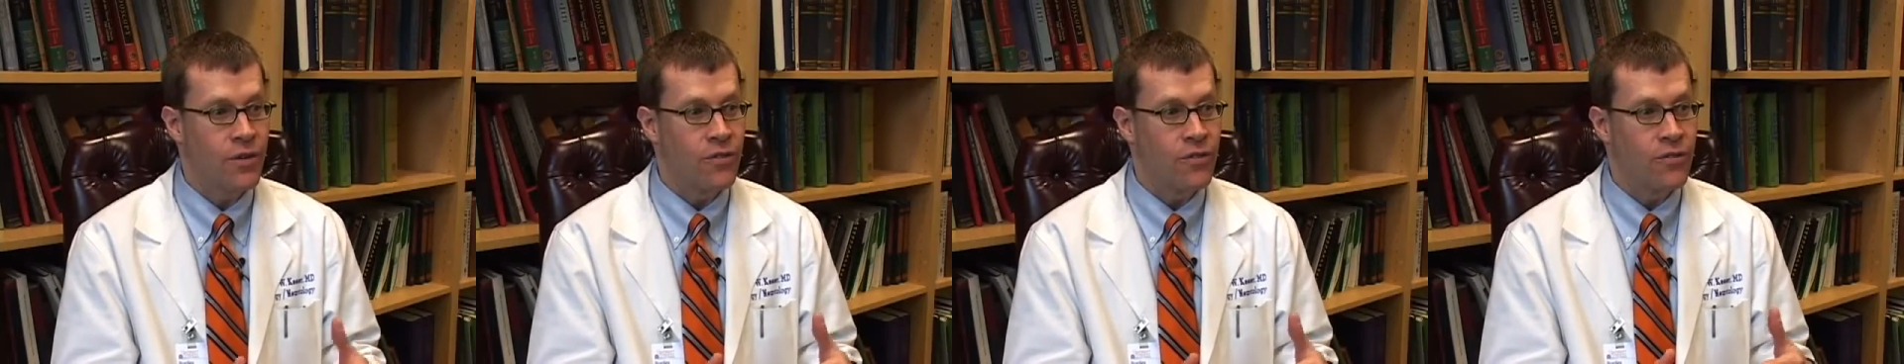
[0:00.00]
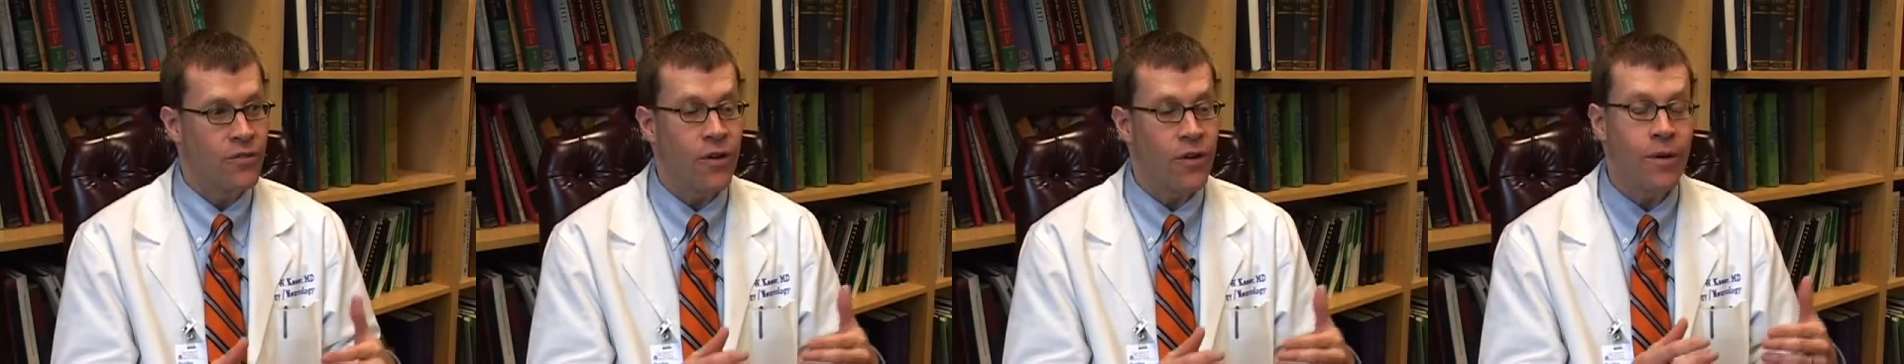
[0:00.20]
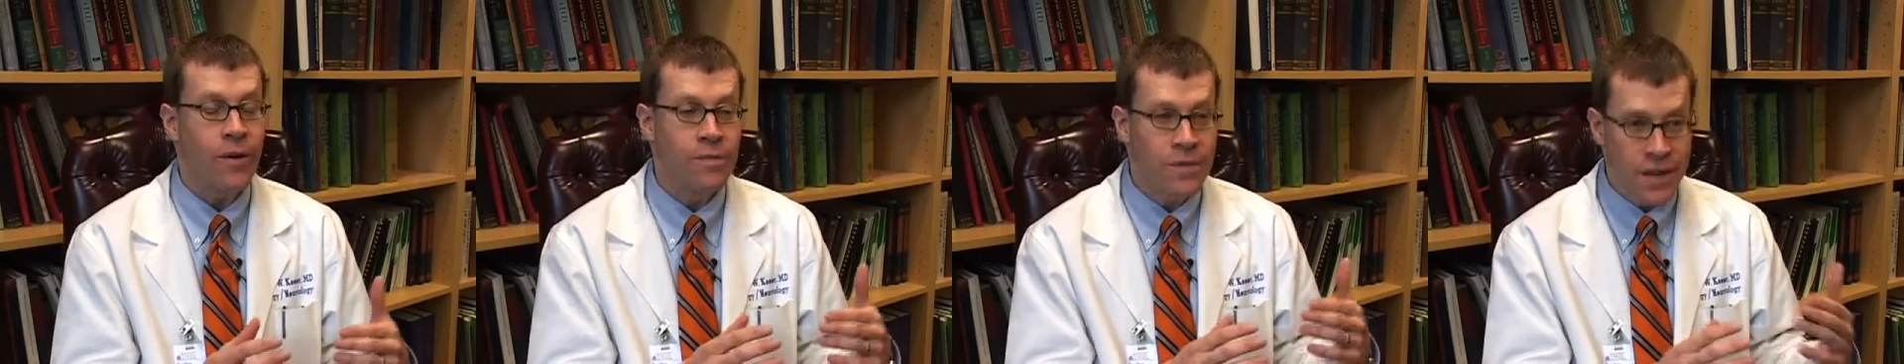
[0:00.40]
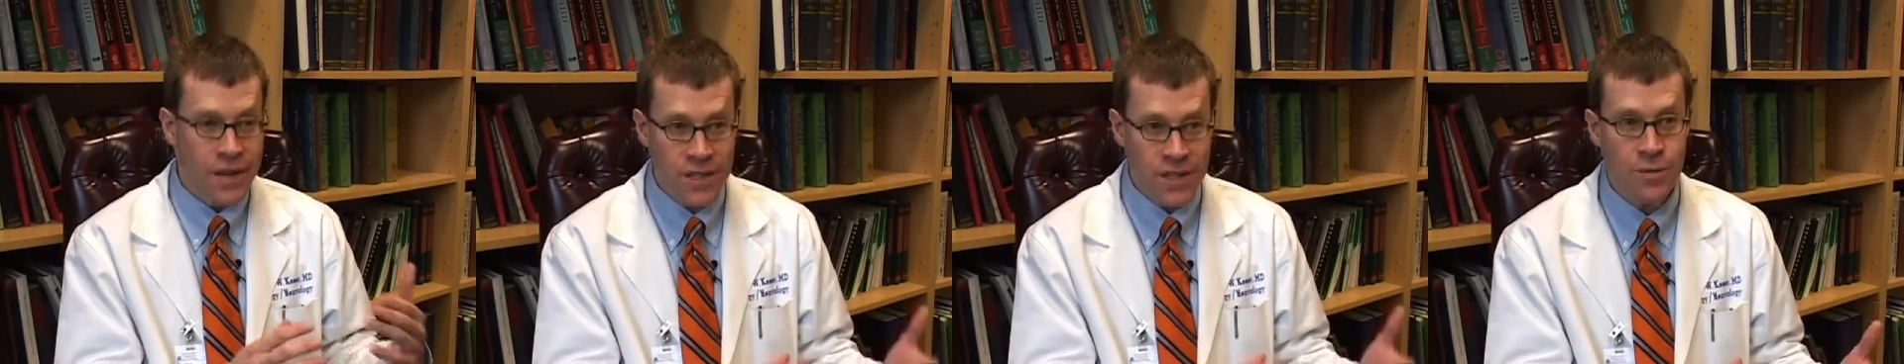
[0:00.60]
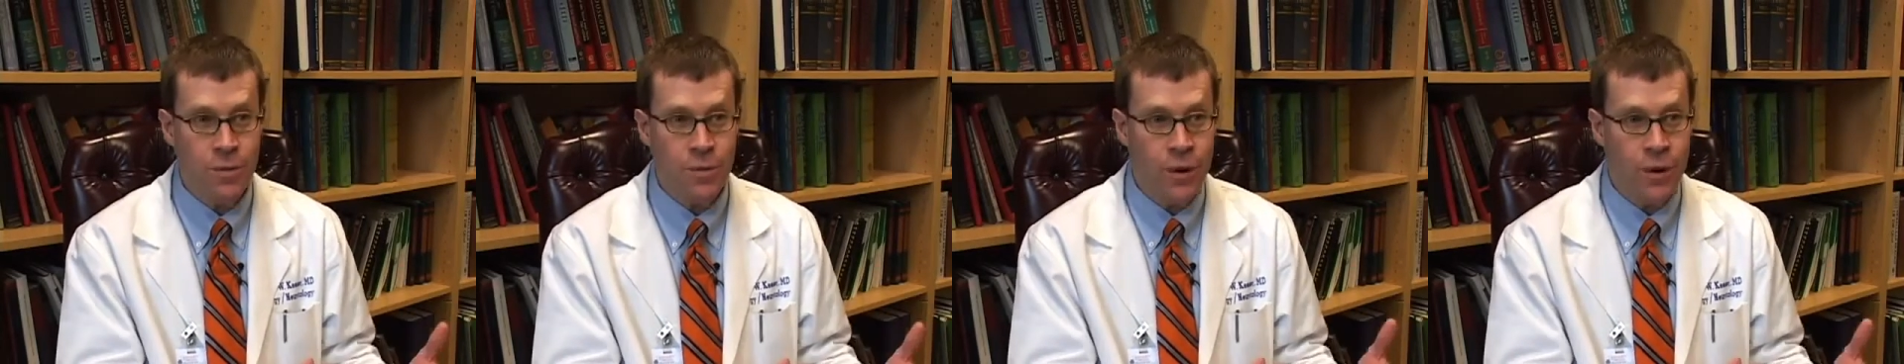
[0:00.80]
From
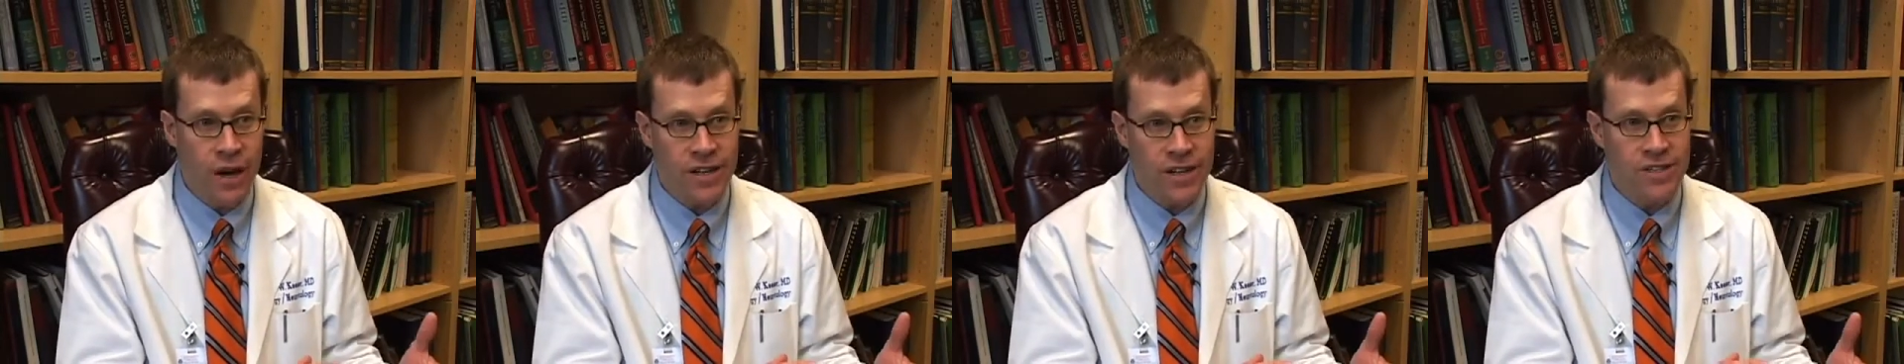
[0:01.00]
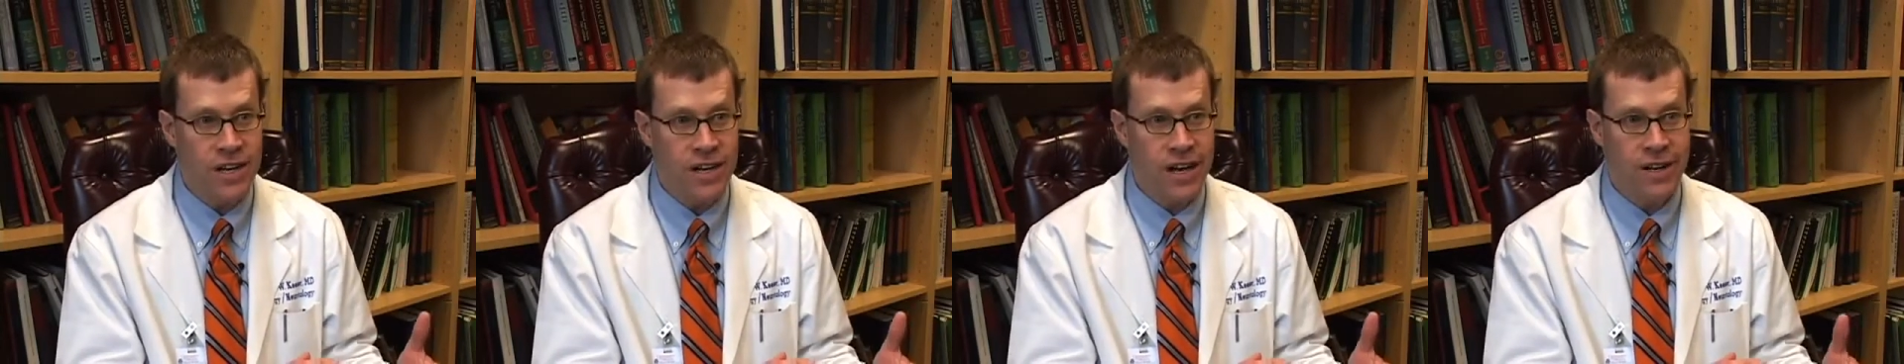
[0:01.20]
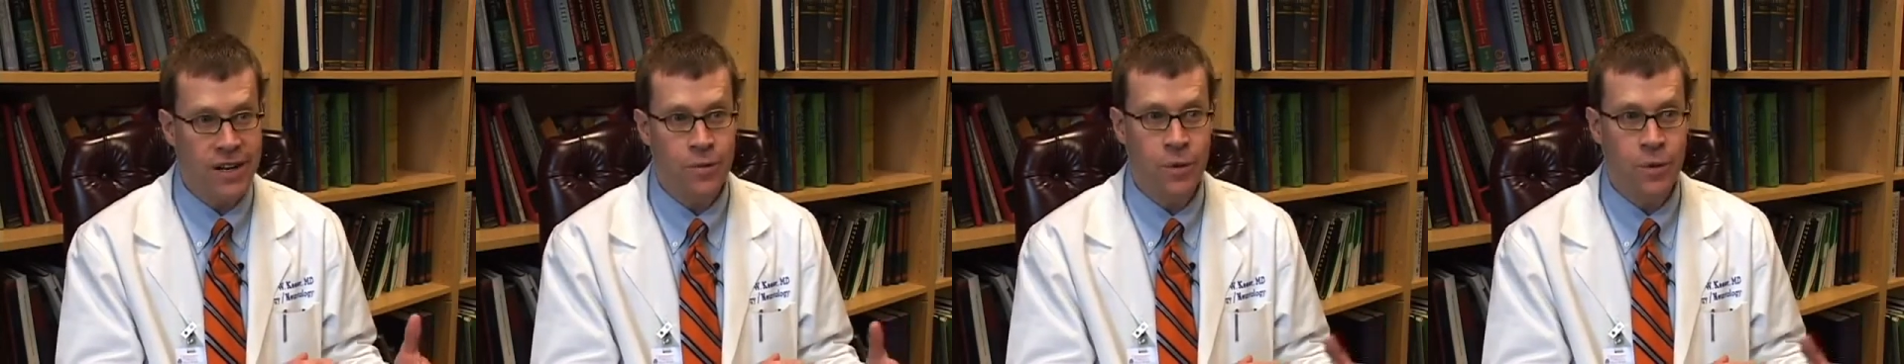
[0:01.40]
this project,